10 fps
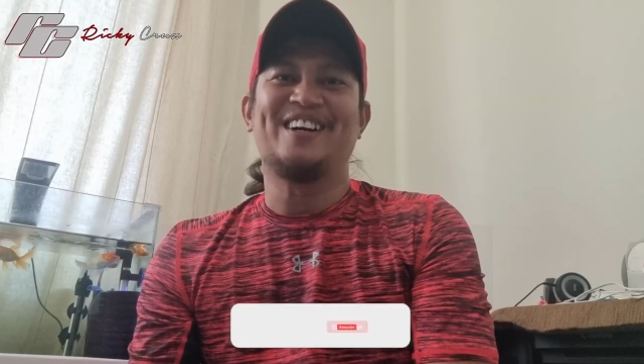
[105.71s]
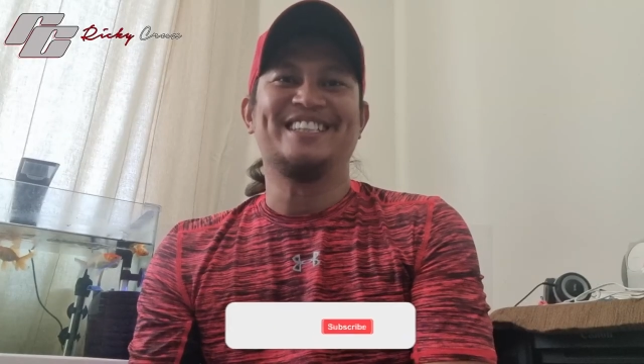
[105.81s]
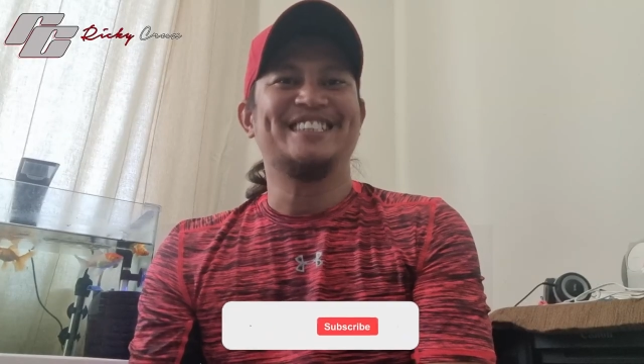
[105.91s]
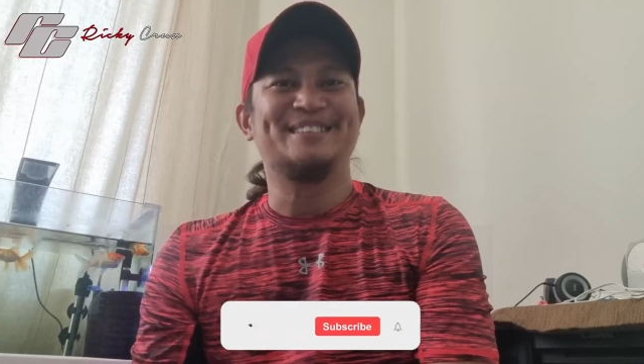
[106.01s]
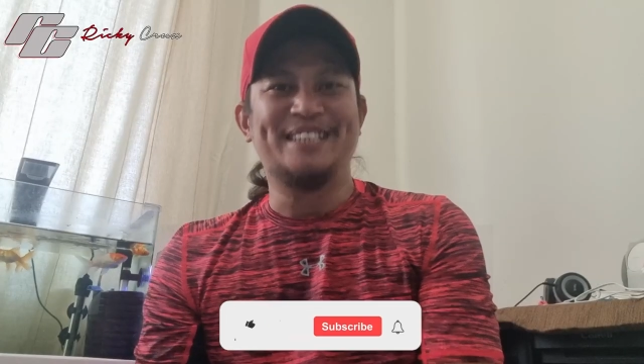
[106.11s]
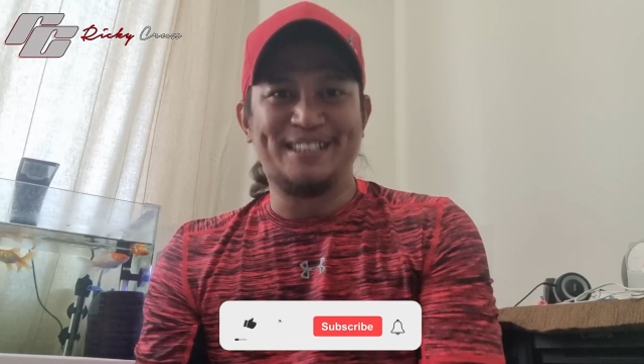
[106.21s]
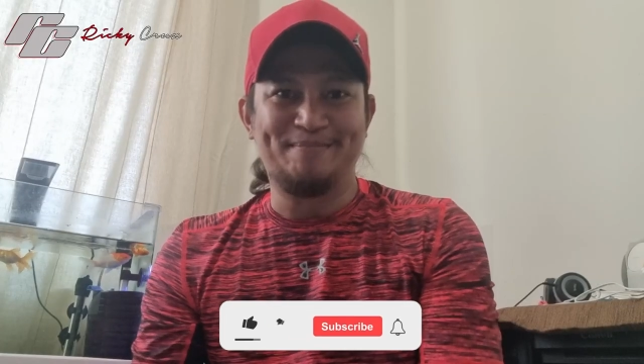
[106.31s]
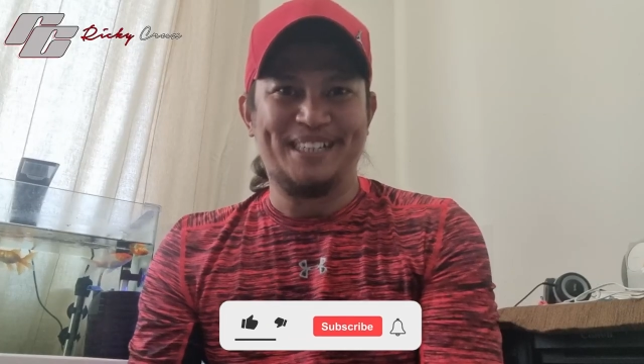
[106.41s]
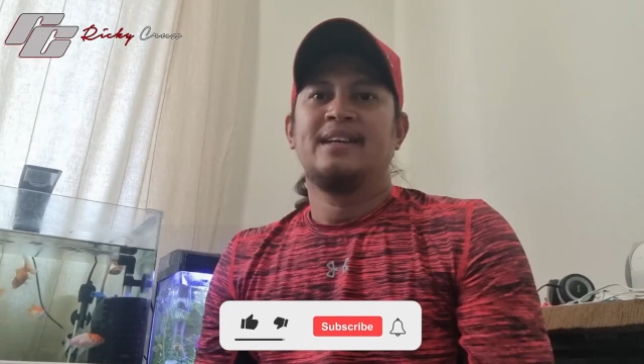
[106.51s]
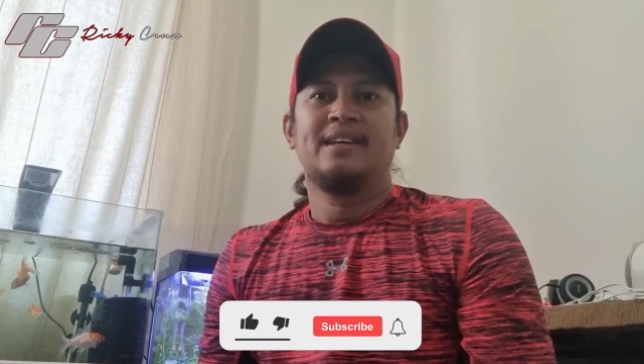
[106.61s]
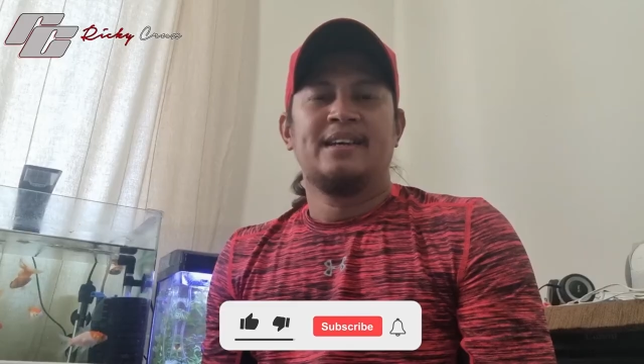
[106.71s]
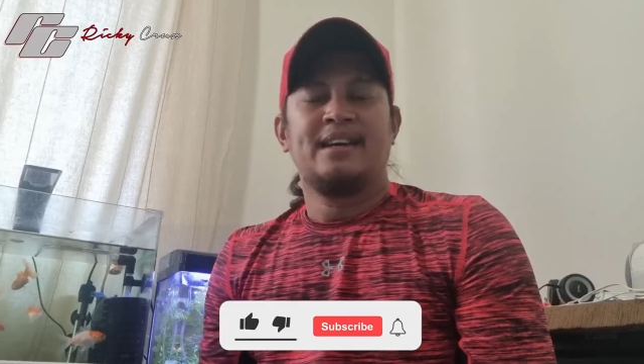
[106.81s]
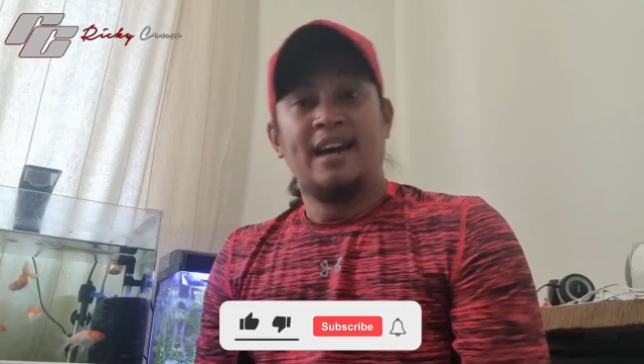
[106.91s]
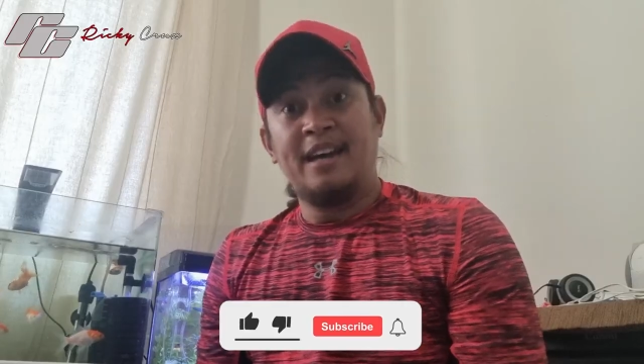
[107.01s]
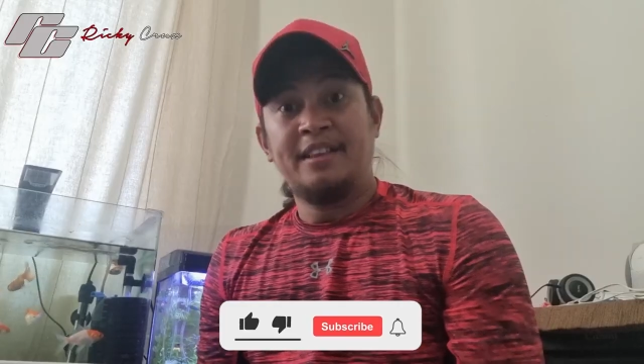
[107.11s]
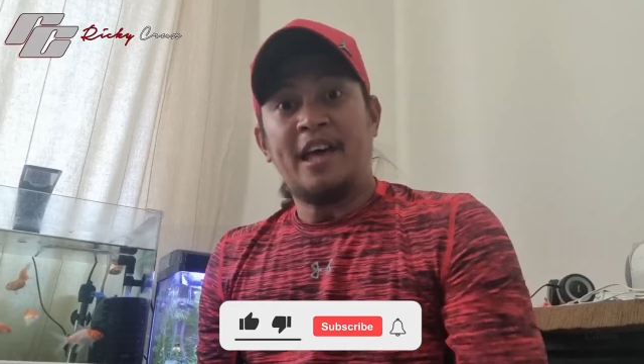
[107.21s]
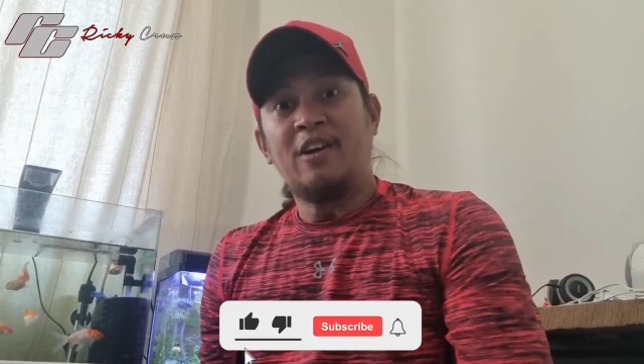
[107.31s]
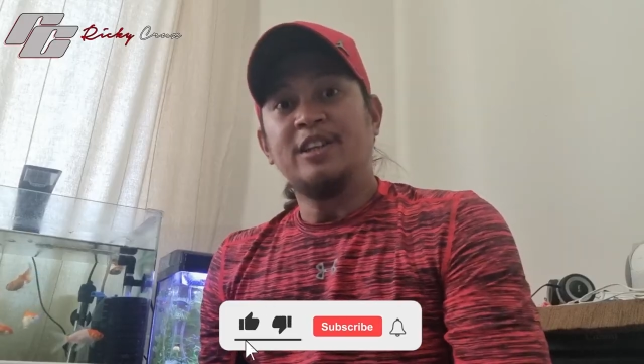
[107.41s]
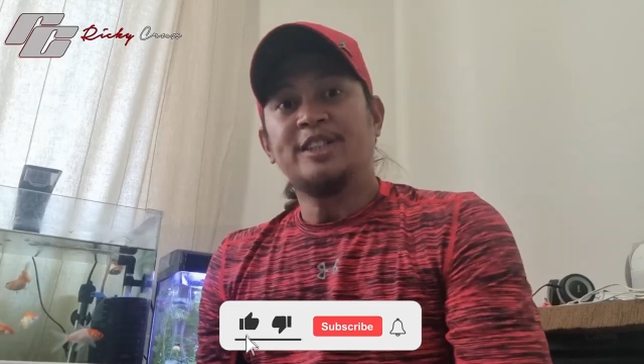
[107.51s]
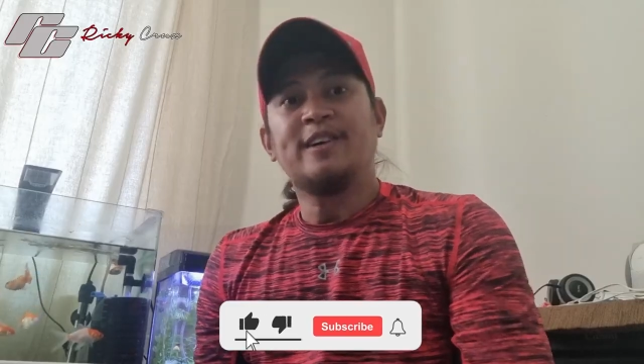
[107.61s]
this is just mid. And
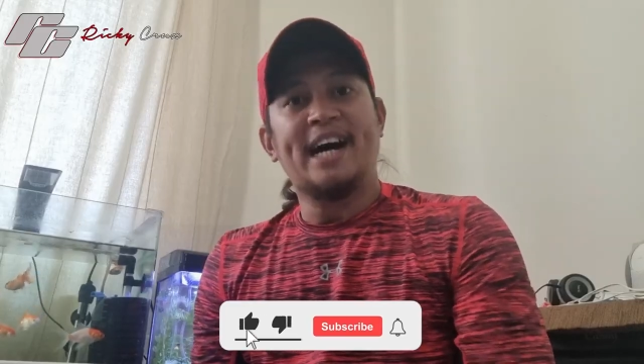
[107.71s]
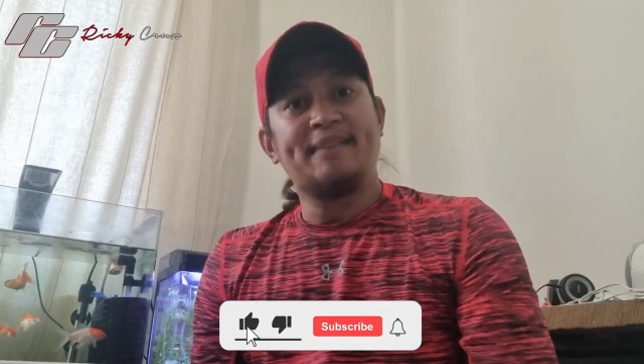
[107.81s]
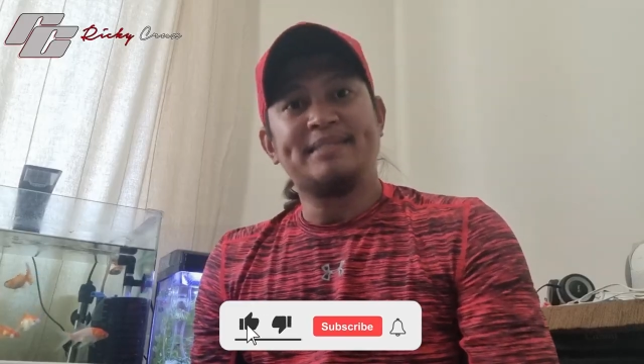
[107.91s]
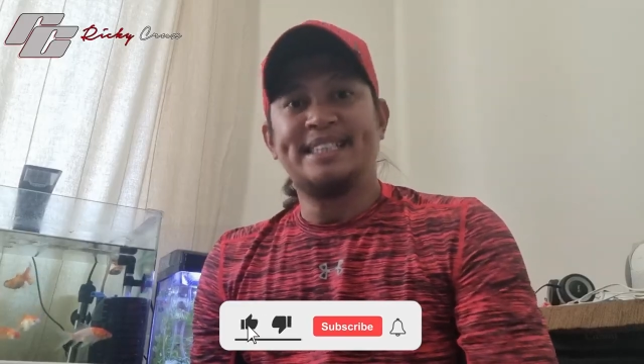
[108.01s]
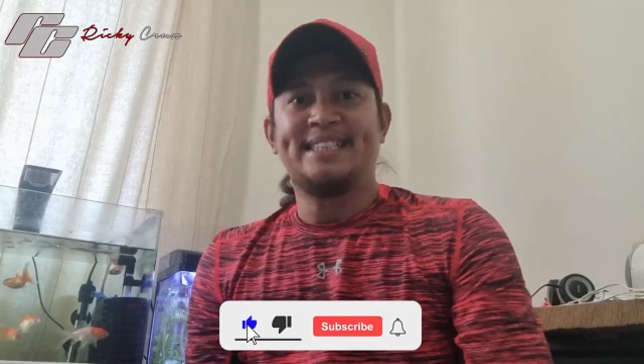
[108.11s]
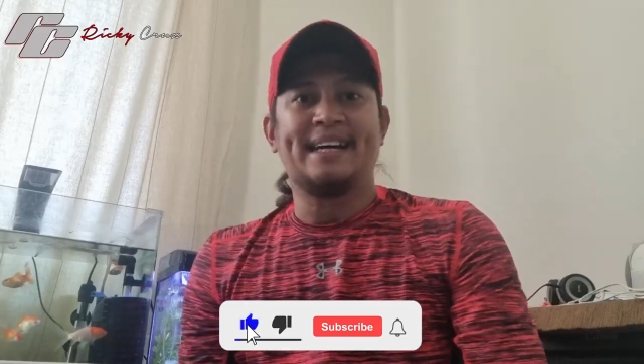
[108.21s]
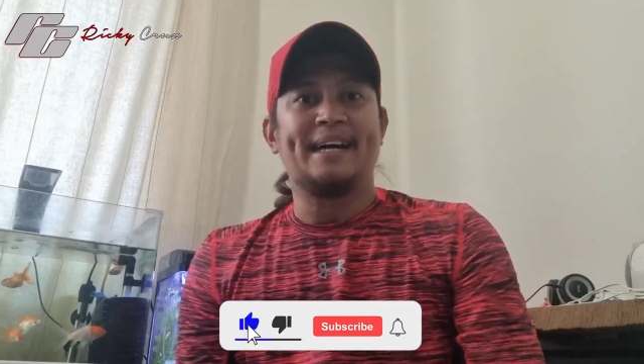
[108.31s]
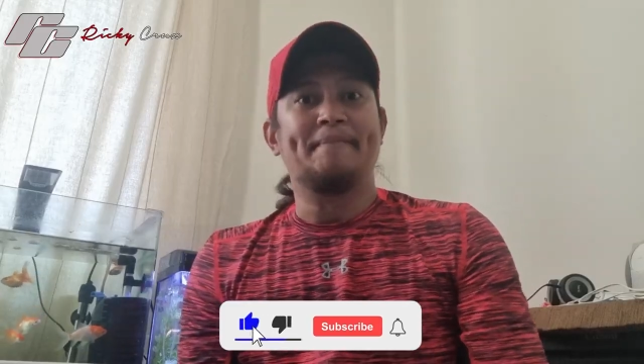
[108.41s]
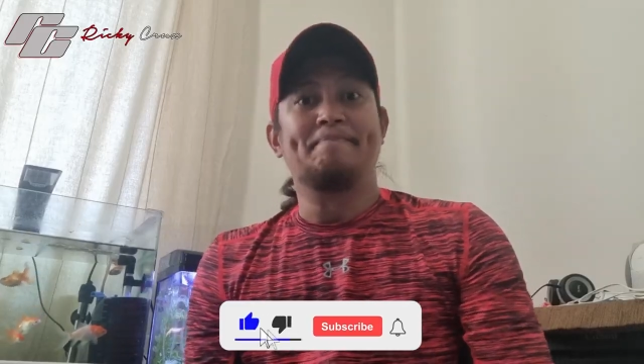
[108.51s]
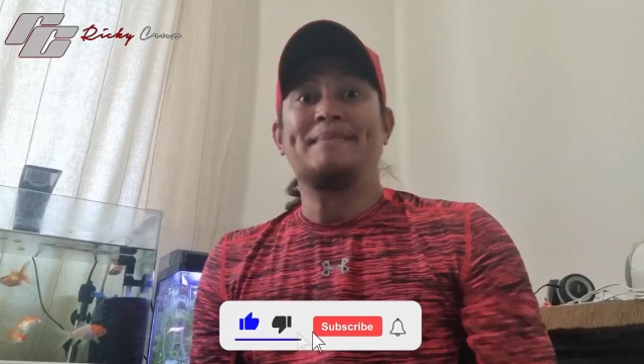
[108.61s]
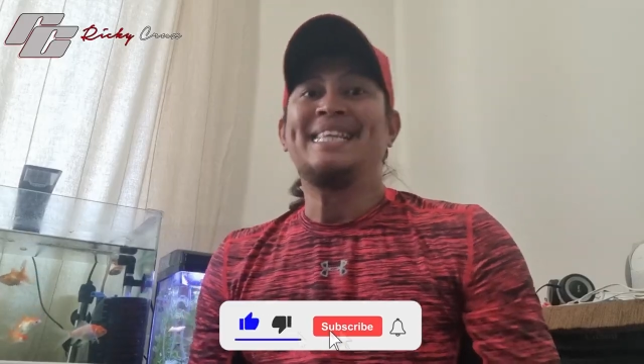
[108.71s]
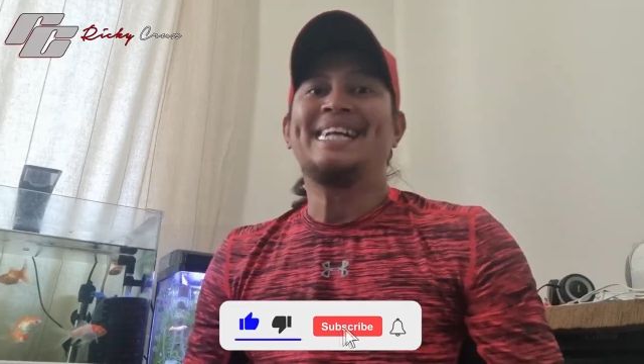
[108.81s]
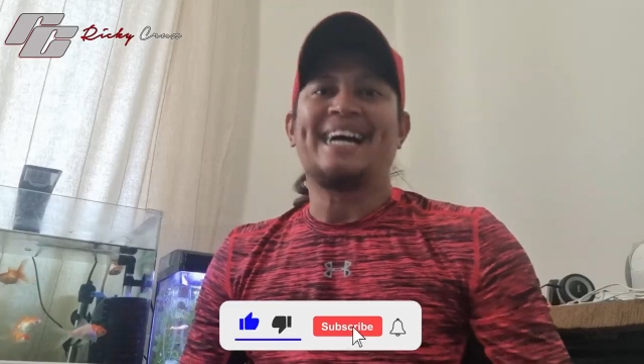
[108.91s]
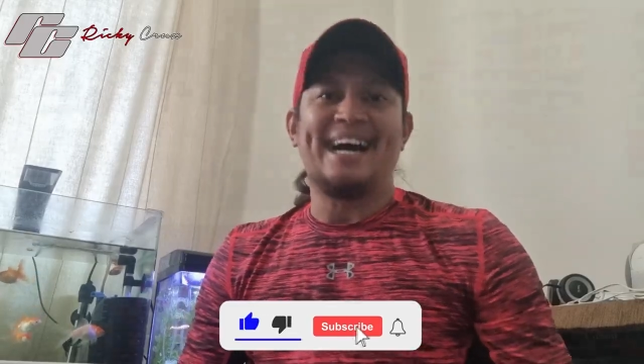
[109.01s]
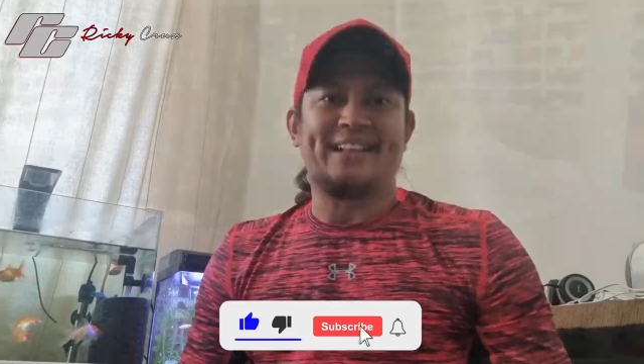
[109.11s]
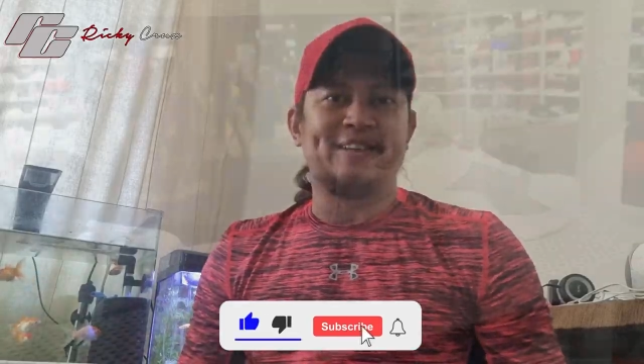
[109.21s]
they also have this mid cut